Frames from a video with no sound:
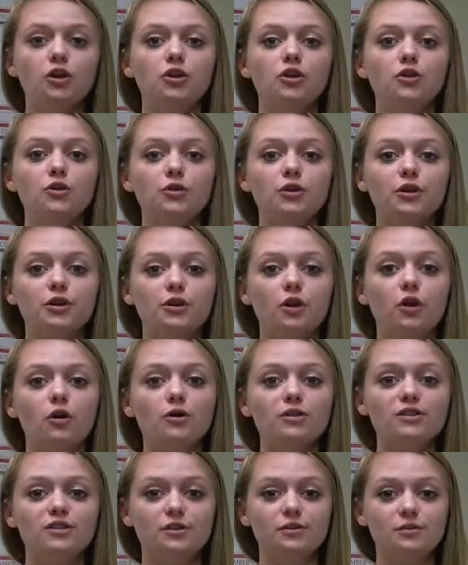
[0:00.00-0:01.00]
You can
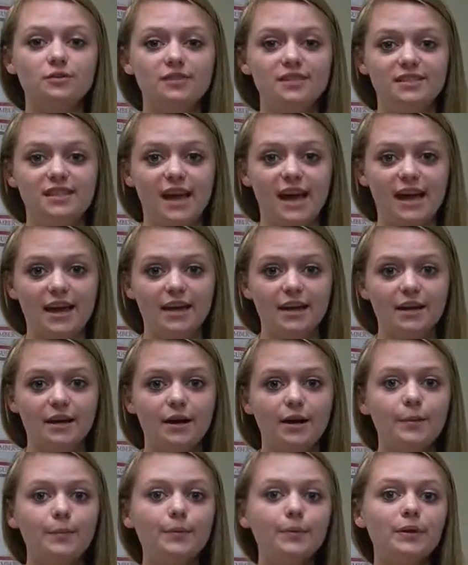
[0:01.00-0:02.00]
also say
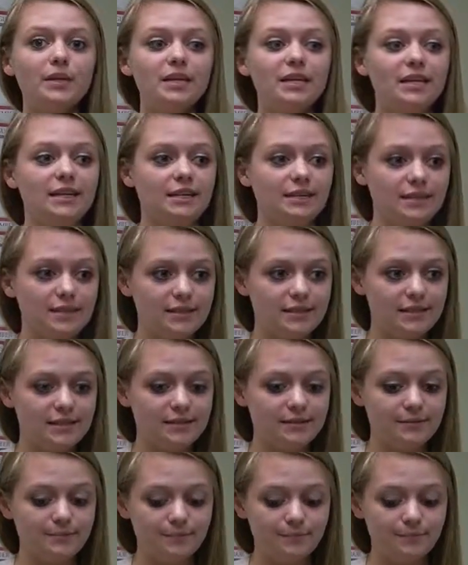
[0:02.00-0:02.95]
please,